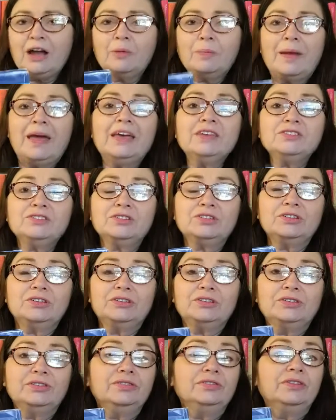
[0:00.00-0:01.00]

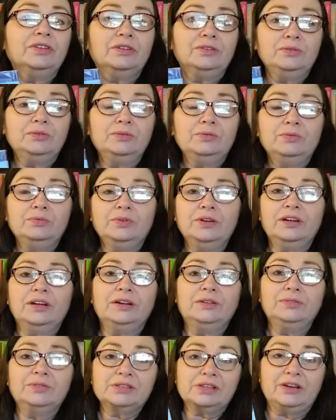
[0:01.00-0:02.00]
pastor, who
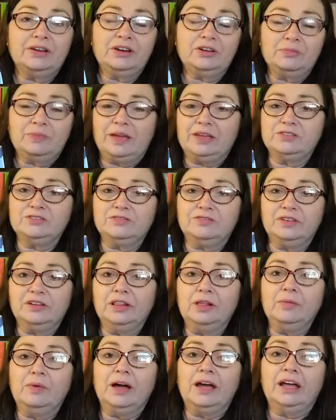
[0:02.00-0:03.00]
was our interim pastor for a
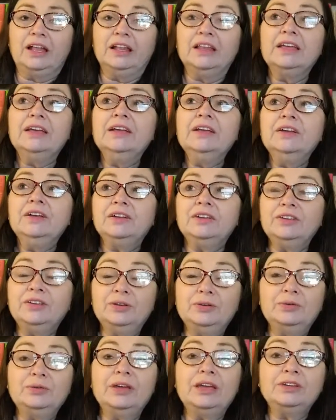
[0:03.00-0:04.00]
little while,
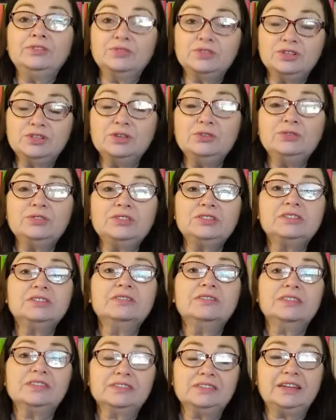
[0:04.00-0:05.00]
who introduced
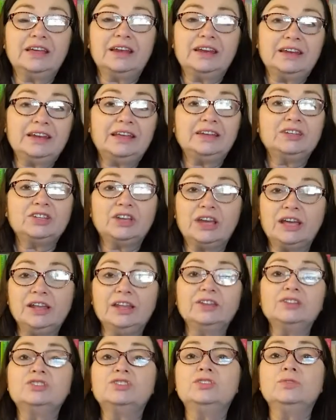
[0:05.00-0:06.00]
this 90-day
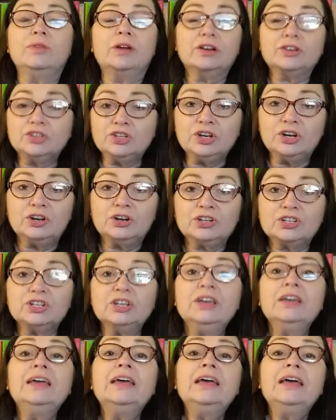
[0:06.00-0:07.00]
challenge to our church,
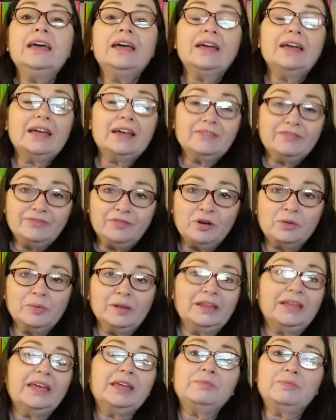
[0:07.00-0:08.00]

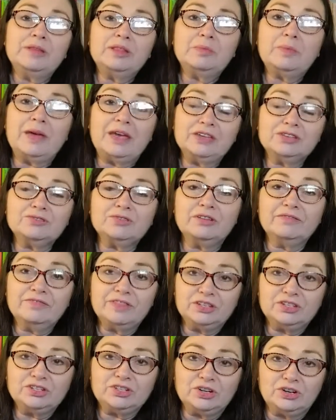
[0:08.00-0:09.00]
formerly had been the pastor of
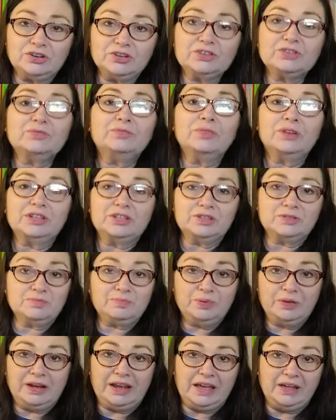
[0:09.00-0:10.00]
this church, which
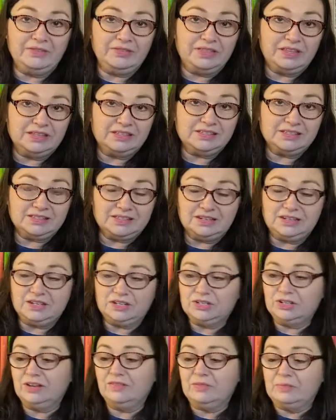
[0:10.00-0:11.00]
put out this
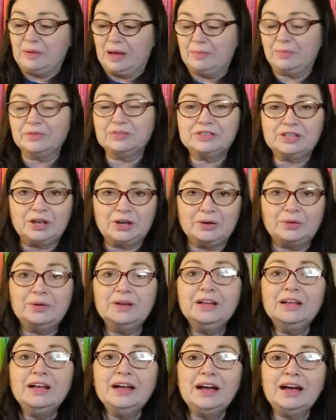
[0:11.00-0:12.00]
edition of the Bible. So,
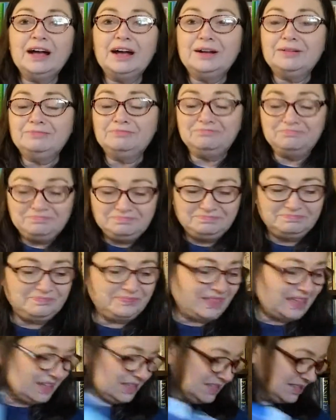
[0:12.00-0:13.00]

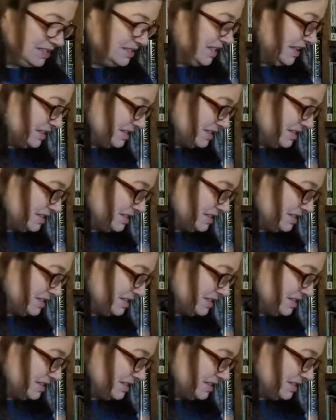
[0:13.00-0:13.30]
that's